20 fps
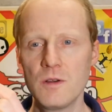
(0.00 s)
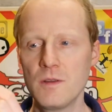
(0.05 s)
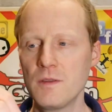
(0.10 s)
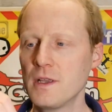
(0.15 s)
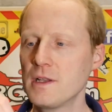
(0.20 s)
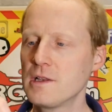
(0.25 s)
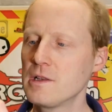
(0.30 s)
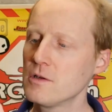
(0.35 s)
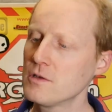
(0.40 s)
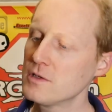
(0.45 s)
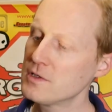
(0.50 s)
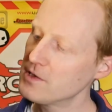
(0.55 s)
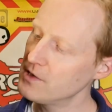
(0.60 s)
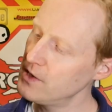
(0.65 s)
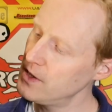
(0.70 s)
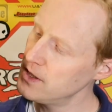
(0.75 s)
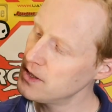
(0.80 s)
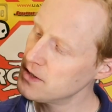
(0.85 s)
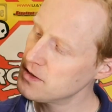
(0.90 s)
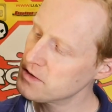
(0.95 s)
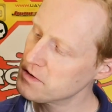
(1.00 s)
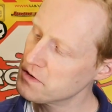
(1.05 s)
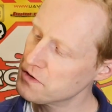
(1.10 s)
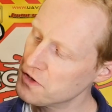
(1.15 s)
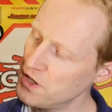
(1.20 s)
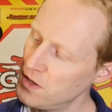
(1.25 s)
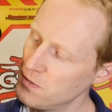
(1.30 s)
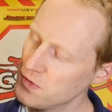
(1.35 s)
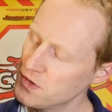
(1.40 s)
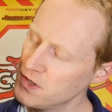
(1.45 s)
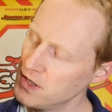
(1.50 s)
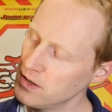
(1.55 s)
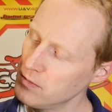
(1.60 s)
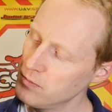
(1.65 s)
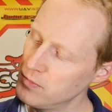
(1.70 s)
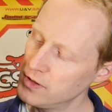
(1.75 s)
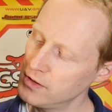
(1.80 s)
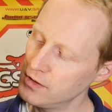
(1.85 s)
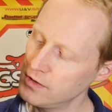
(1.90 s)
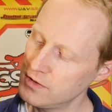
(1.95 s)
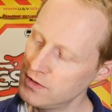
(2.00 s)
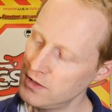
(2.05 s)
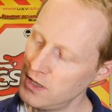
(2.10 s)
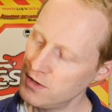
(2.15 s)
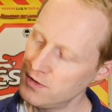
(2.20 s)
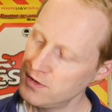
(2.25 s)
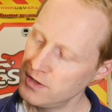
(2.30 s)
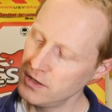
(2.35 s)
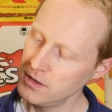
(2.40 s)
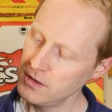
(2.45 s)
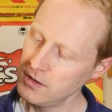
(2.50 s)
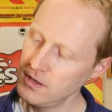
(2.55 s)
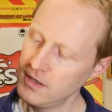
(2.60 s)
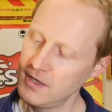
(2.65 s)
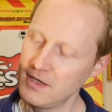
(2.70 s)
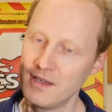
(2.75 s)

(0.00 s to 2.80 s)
that looks like something, but it's nothing.